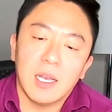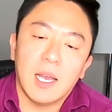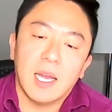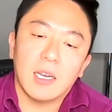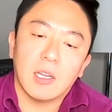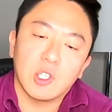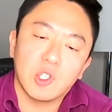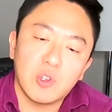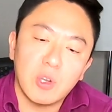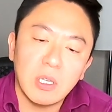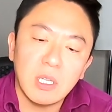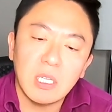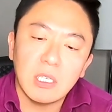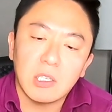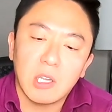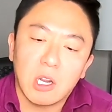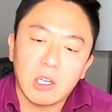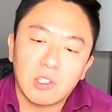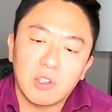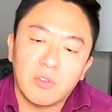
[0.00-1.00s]
An Australian
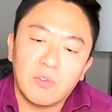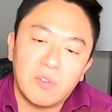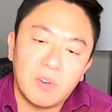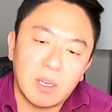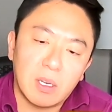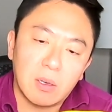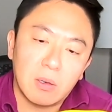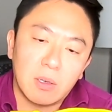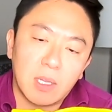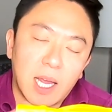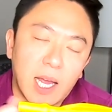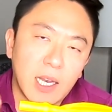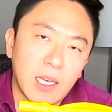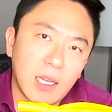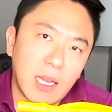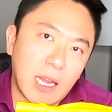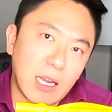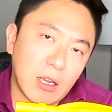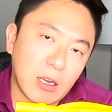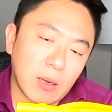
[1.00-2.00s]
doctor figured
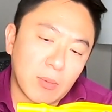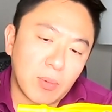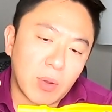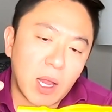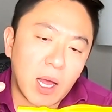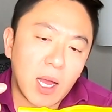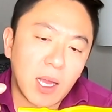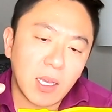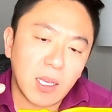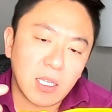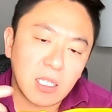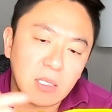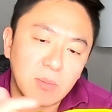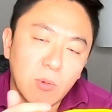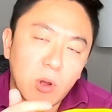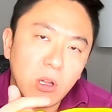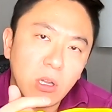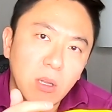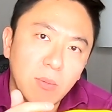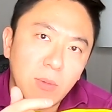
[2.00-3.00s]
that they could apply a
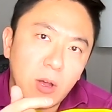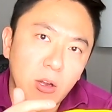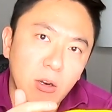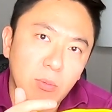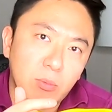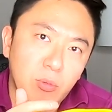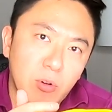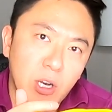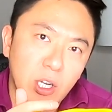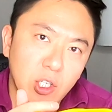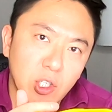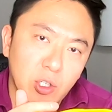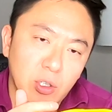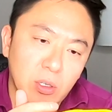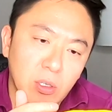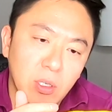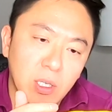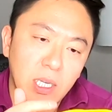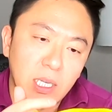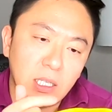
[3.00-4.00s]
small amount of
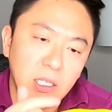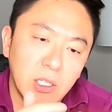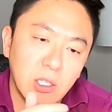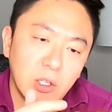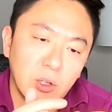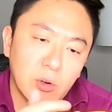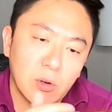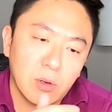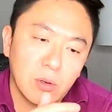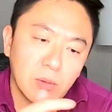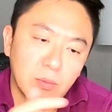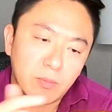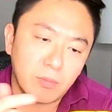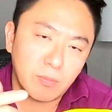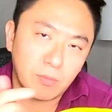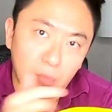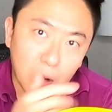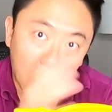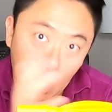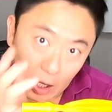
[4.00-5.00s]
pressure into your
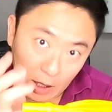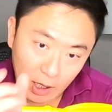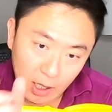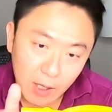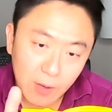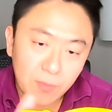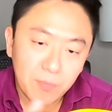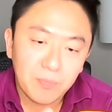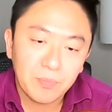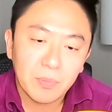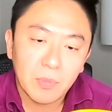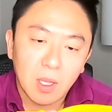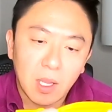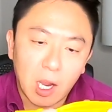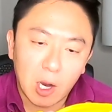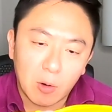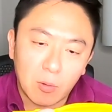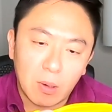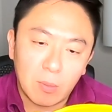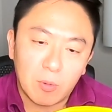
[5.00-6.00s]
body,
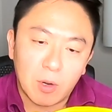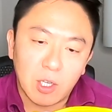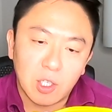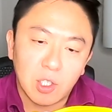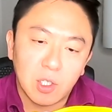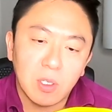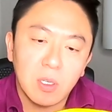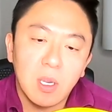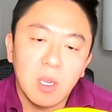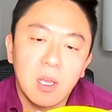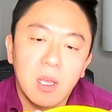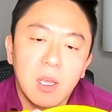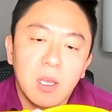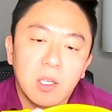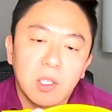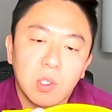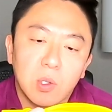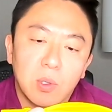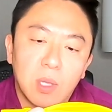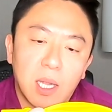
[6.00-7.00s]
airway pressure,
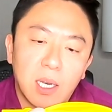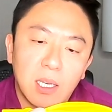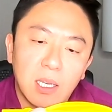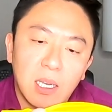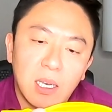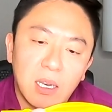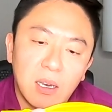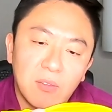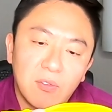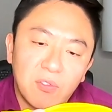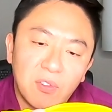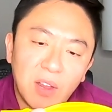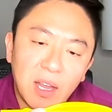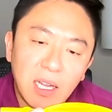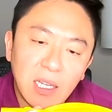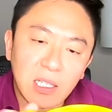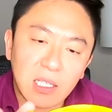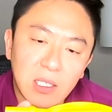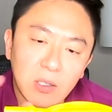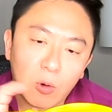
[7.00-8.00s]
so that it
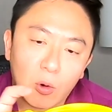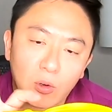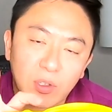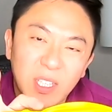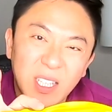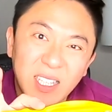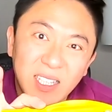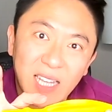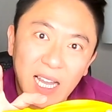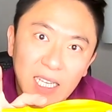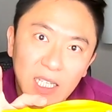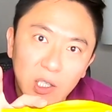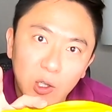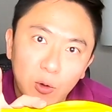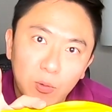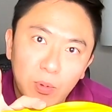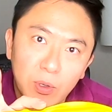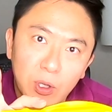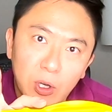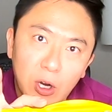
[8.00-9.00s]
inflates or stents
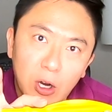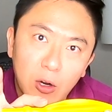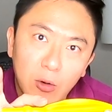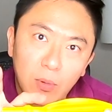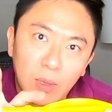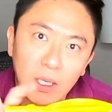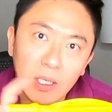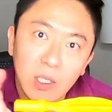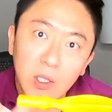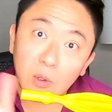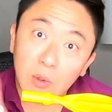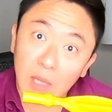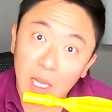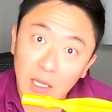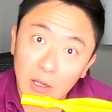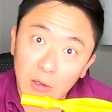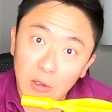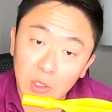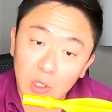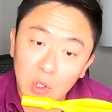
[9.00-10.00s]
open your airways so
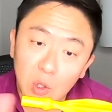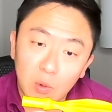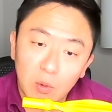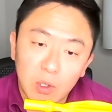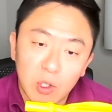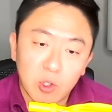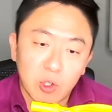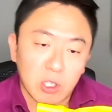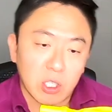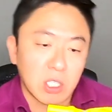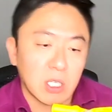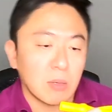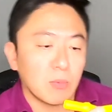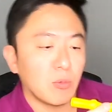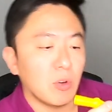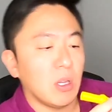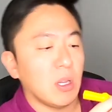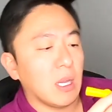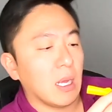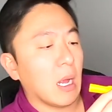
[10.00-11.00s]
that there's no restriction in
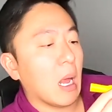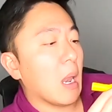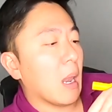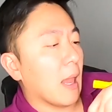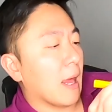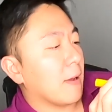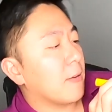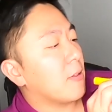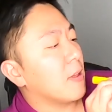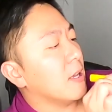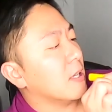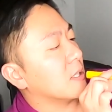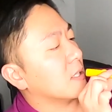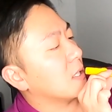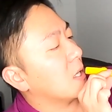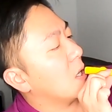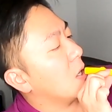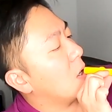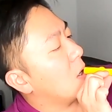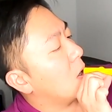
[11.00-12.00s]
breathing, like
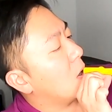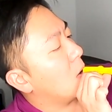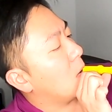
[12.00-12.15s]
this.